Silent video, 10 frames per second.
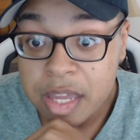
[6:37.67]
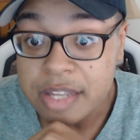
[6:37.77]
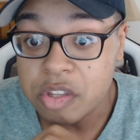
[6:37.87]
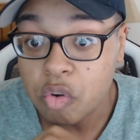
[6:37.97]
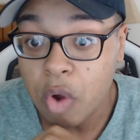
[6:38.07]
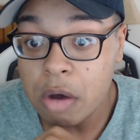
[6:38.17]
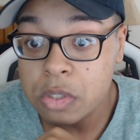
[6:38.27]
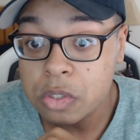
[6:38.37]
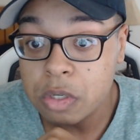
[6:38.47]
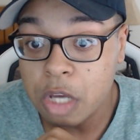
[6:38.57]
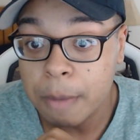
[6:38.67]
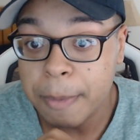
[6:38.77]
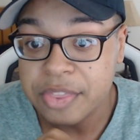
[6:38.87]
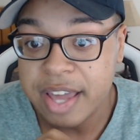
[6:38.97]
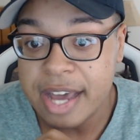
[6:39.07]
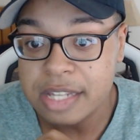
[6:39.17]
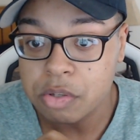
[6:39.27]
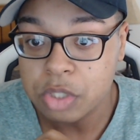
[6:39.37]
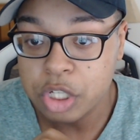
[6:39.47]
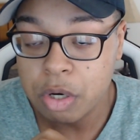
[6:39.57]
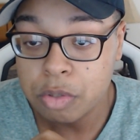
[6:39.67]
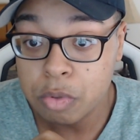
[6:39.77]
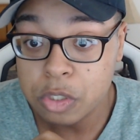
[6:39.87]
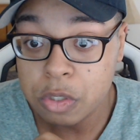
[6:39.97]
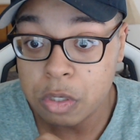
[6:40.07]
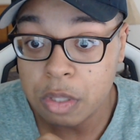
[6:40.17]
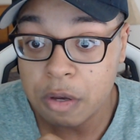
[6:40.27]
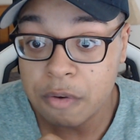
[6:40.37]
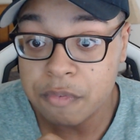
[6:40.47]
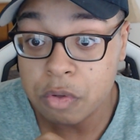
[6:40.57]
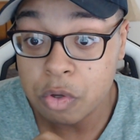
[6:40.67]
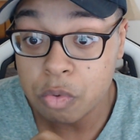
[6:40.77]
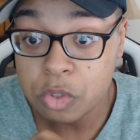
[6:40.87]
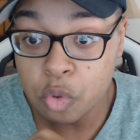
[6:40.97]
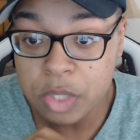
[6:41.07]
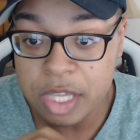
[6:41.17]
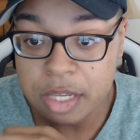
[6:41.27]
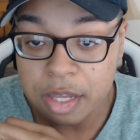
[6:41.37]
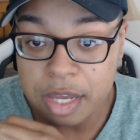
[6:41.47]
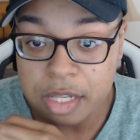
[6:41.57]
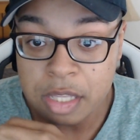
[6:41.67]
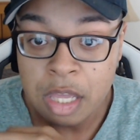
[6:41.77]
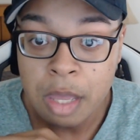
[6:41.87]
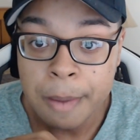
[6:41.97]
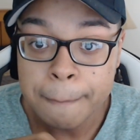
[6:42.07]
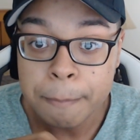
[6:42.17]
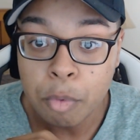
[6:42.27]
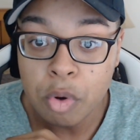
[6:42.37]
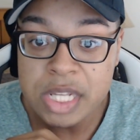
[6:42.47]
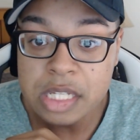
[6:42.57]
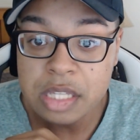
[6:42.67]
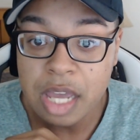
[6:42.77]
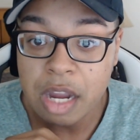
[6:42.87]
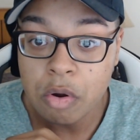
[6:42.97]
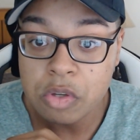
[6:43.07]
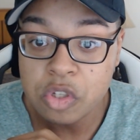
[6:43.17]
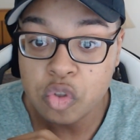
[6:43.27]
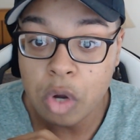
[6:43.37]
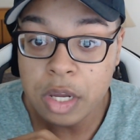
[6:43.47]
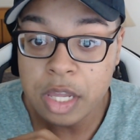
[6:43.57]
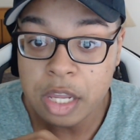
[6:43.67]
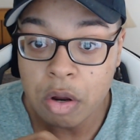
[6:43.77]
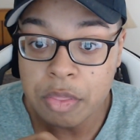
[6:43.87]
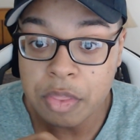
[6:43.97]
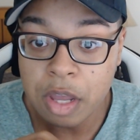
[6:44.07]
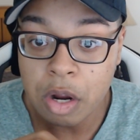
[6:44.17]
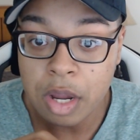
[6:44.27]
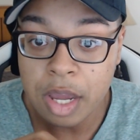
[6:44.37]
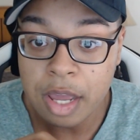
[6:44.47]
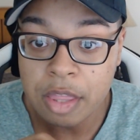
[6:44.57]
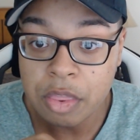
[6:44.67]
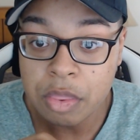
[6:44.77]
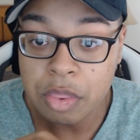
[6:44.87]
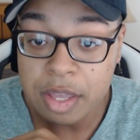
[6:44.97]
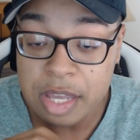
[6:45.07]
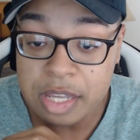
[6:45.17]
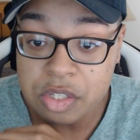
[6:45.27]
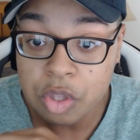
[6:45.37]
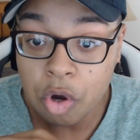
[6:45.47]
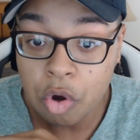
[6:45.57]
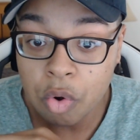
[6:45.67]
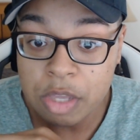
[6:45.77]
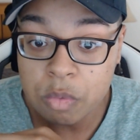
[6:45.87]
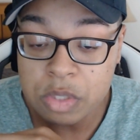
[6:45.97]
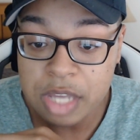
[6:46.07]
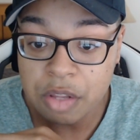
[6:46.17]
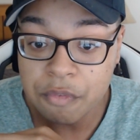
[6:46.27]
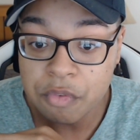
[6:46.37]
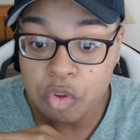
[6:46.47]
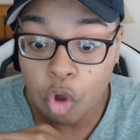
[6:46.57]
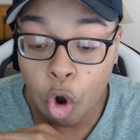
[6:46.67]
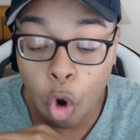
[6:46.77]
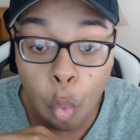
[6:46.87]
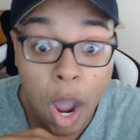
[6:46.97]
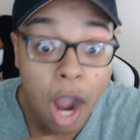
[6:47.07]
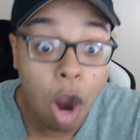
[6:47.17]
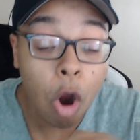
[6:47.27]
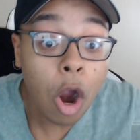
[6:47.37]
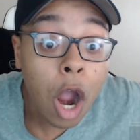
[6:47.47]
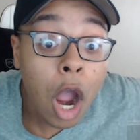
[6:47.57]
As the crowds looked up at the castle, cheering the return of the Kozuki clan, poisoned arrows struck here and there, and as though it was out of nowhere!